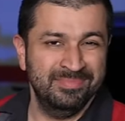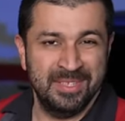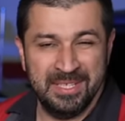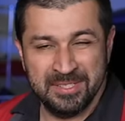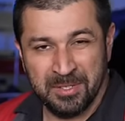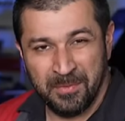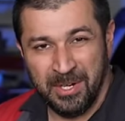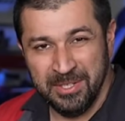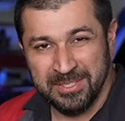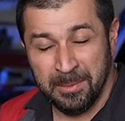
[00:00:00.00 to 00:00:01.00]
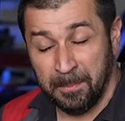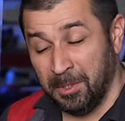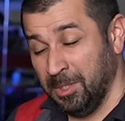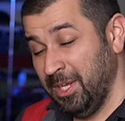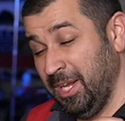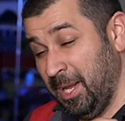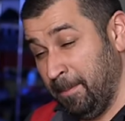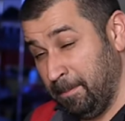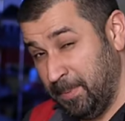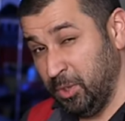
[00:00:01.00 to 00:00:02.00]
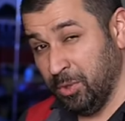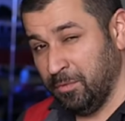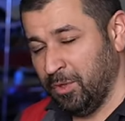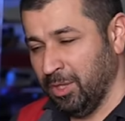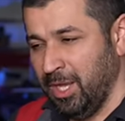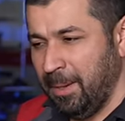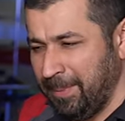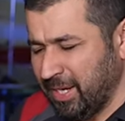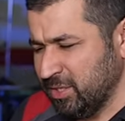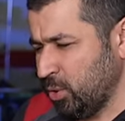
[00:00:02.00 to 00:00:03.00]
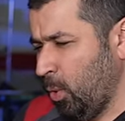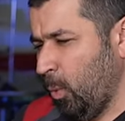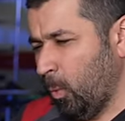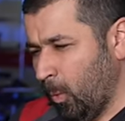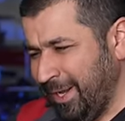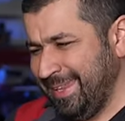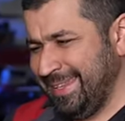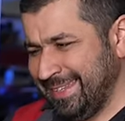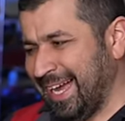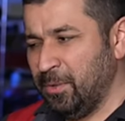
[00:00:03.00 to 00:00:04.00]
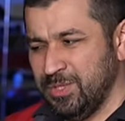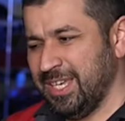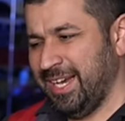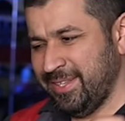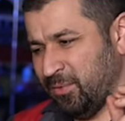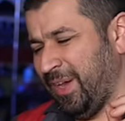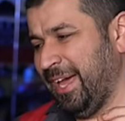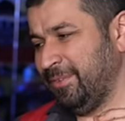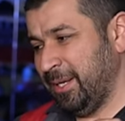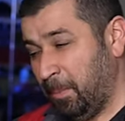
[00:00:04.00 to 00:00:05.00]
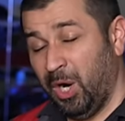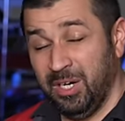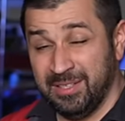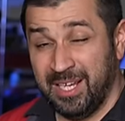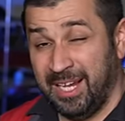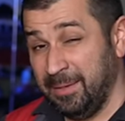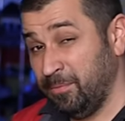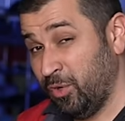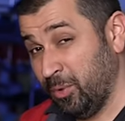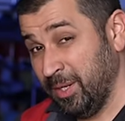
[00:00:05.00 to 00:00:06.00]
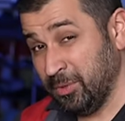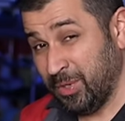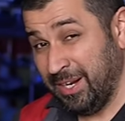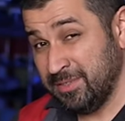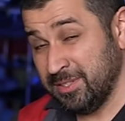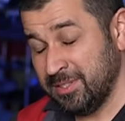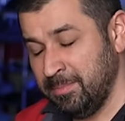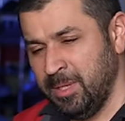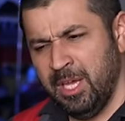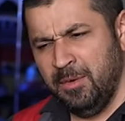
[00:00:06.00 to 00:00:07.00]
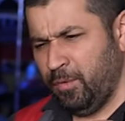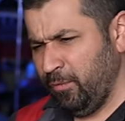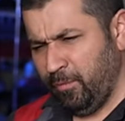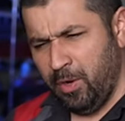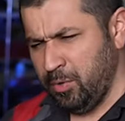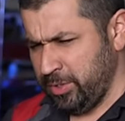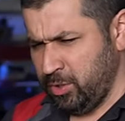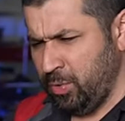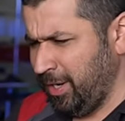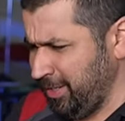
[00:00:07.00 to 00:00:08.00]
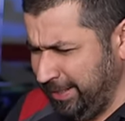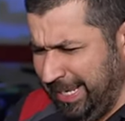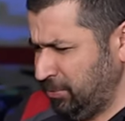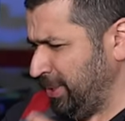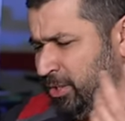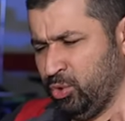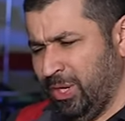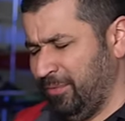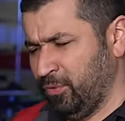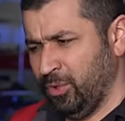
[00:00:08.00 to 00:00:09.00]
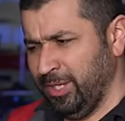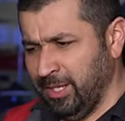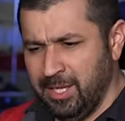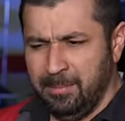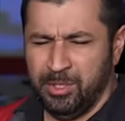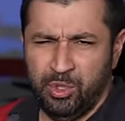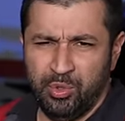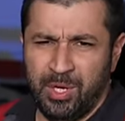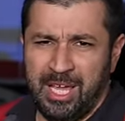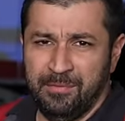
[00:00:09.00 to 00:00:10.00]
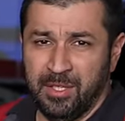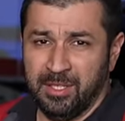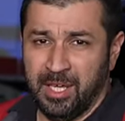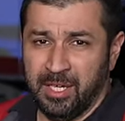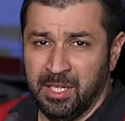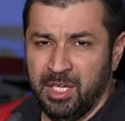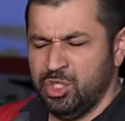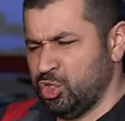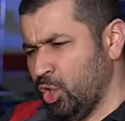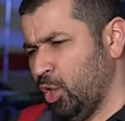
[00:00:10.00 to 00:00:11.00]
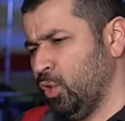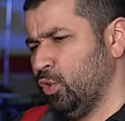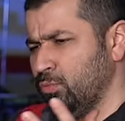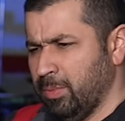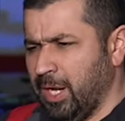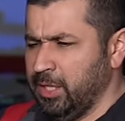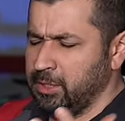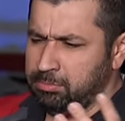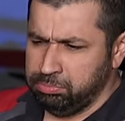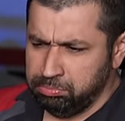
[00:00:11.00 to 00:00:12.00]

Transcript: Things are very simple and beautiful, because one of the downsides of having a part-time four-wheel drive system for folks who are not really into off-roading, but you drive in like snow, mud,